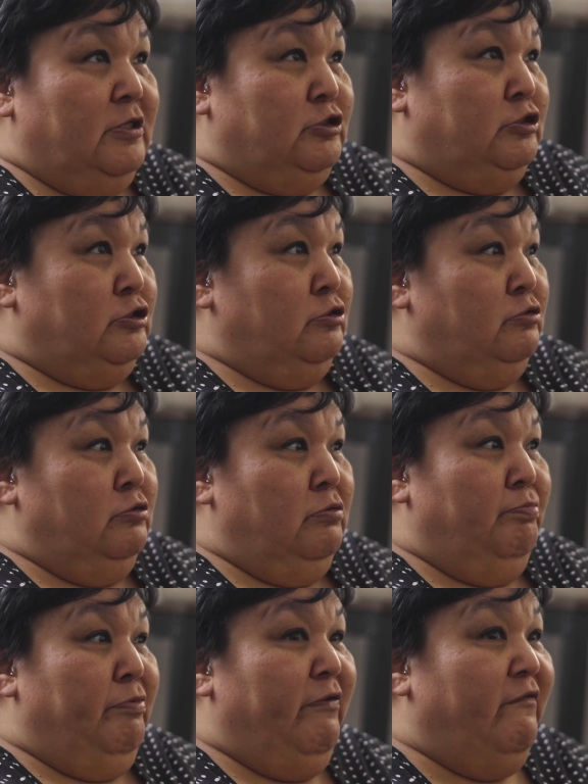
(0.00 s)
to
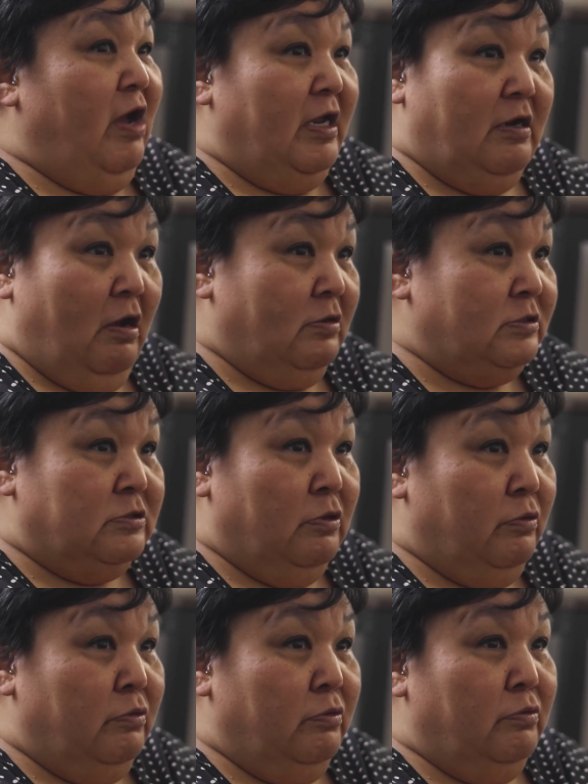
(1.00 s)
provide
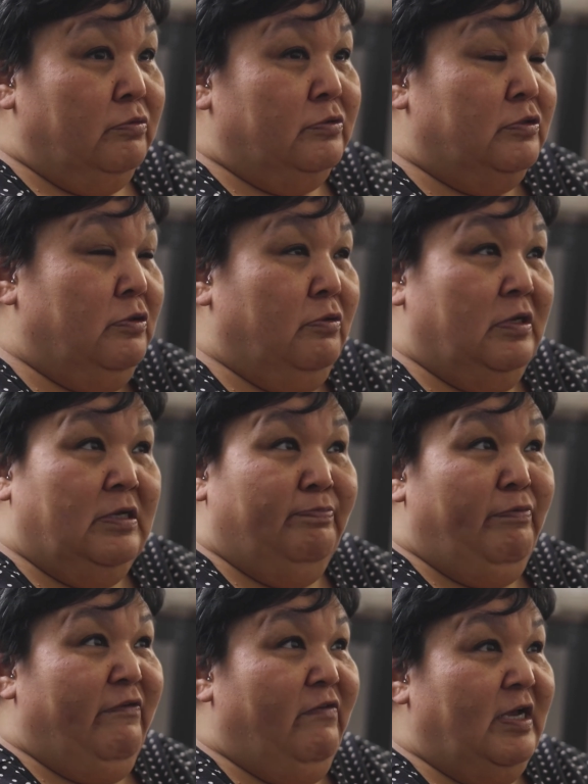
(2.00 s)
also. So it
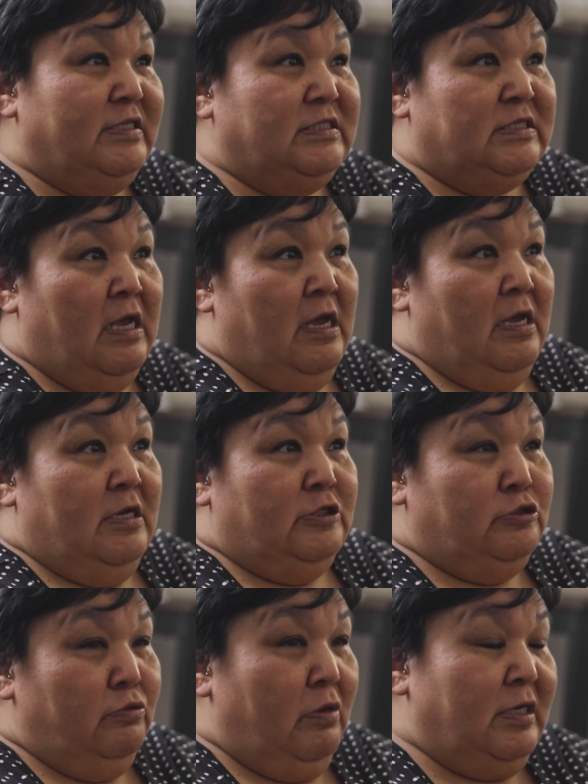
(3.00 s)
provides
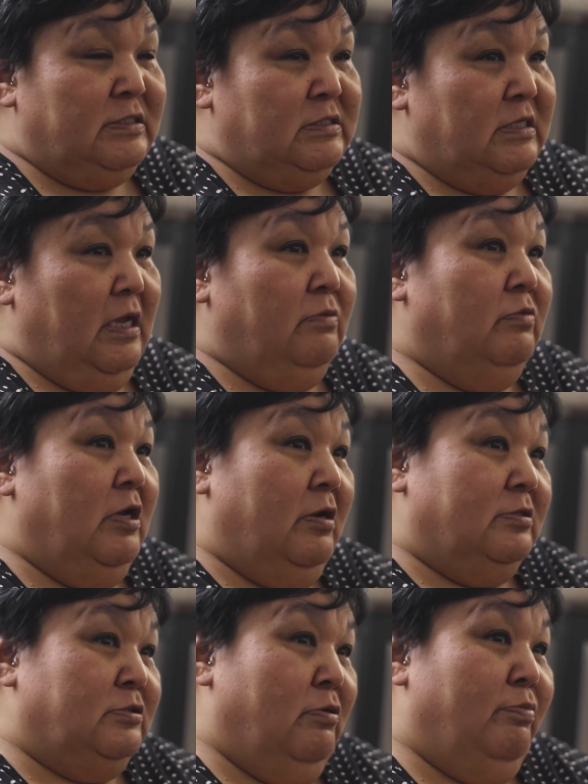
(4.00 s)
to us and we
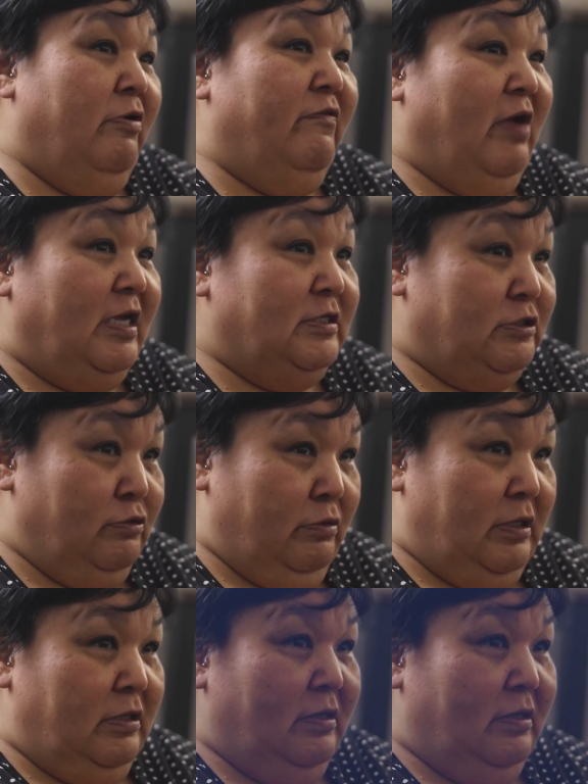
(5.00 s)
also provide to it.